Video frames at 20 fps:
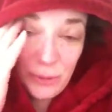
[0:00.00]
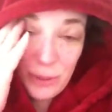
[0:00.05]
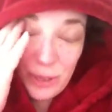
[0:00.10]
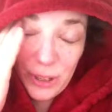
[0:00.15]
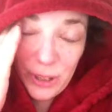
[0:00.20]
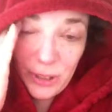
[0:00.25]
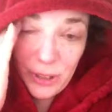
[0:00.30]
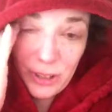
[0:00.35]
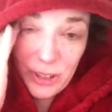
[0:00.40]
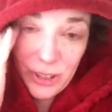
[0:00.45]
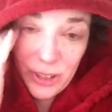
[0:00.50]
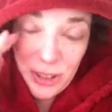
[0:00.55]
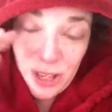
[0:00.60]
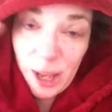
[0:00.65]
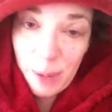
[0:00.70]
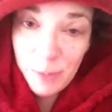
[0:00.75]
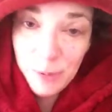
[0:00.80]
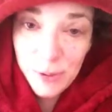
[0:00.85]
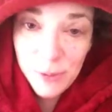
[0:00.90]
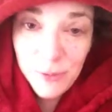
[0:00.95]
whether it's an
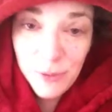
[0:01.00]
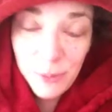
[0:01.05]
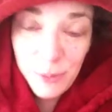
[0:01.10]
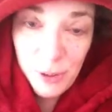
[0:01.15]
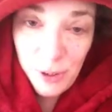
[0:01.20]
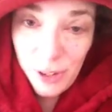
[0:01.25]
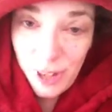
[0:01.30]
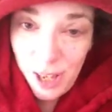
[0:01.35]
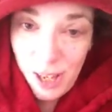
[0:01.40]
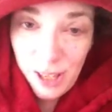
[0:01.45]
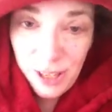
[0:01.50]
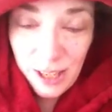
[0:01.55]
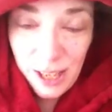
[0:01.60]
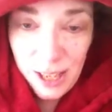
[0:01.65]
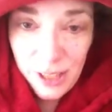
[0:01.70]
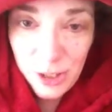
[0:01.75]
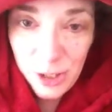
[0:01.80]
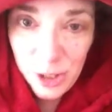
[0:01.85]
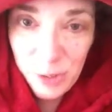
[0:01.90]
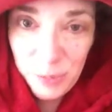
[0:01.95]
option for me or not. I
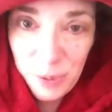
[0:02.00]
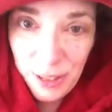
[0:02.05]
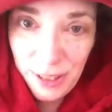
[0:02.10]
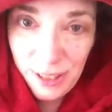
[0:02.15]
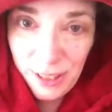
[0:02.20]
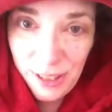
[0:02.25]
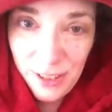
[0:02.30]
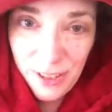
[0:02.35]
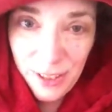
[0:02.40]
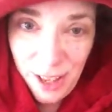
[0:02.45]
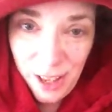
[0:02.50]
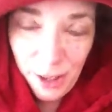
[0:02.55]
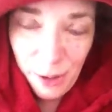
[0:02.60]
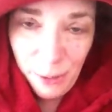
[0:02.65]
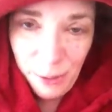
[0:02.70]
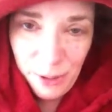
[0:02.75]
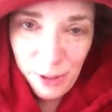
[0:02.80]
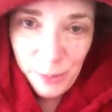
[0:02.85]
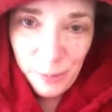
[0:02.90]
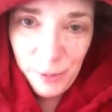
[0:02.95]
suspect it's not
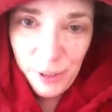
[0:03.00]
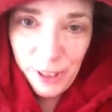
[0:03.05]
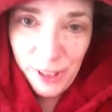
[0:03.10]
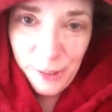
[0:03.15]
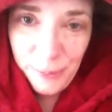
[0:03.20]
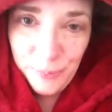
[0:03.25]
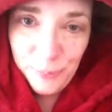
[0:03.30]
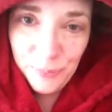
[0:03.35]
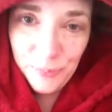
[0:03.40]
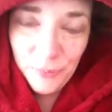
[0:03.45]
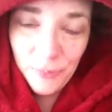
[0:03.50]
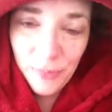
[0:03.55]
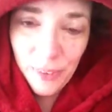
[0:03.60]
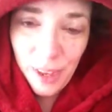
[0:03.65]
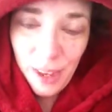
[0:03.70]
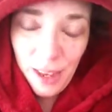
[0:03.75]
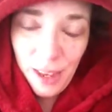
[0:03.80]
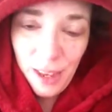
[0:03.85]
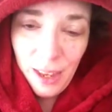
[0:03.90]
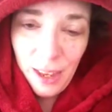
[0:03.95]
going to be.
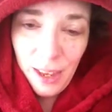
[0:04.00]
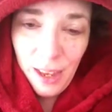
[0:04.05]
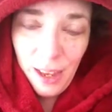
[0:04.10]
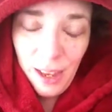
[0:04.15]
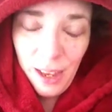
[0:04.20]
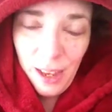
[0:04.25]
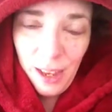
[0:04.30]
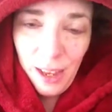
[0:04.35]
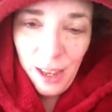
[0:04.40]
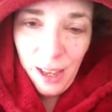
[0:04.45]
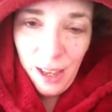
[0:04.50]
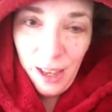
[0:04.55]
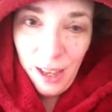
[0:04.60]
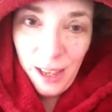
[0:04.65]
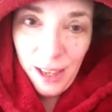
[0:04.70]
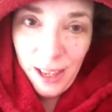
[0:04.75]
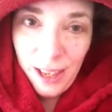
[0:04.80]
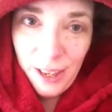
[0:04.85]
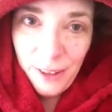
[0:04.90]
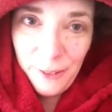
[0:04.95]

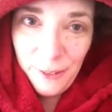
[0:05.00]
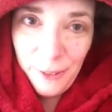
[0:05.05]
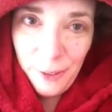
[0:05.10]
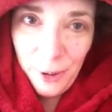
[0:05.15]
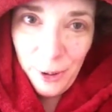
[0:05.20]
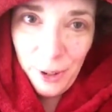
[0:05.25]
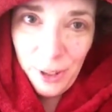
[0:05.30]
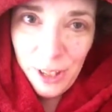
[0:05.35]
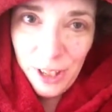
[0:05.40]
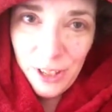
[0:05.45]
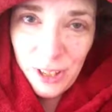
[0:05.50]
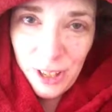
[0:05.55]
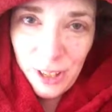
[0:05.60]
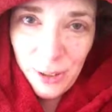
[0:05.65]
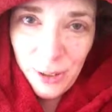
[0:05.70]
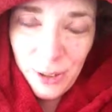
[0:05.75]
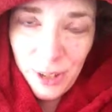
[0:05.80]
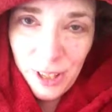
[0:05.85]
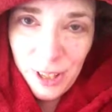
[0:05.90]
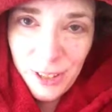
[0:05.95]
I have all these
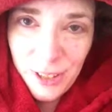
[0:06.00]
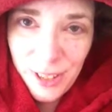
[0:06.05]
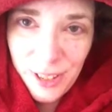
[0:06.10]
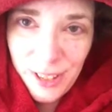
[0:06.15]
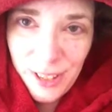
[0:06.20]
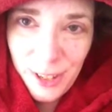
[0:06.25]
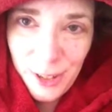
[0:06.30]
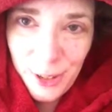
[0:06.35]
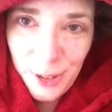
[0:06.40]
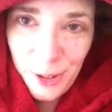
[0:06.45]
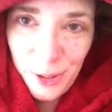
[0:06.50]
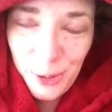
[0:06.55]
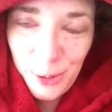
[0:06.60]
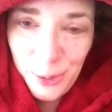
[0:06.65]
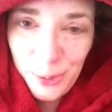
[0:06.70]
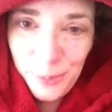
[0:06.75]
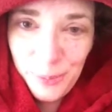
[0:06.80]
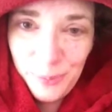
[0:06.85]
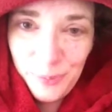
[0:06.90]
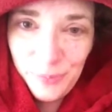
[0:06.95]
other things I need to
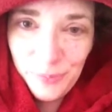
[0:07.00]
do.